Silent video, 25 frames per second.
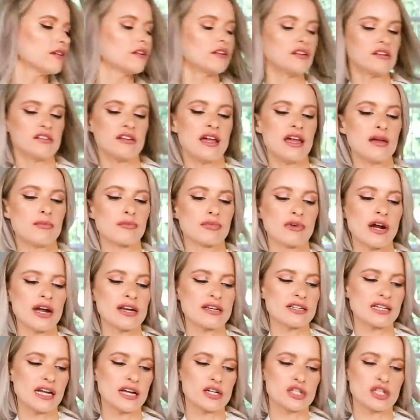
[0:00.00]
same
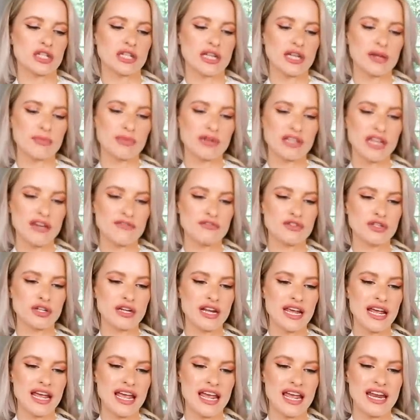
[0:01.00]
brand actually, but they've
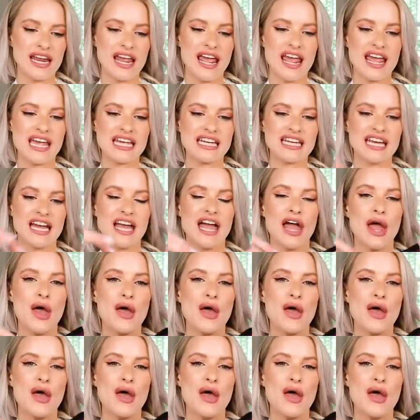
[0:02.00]
done it in a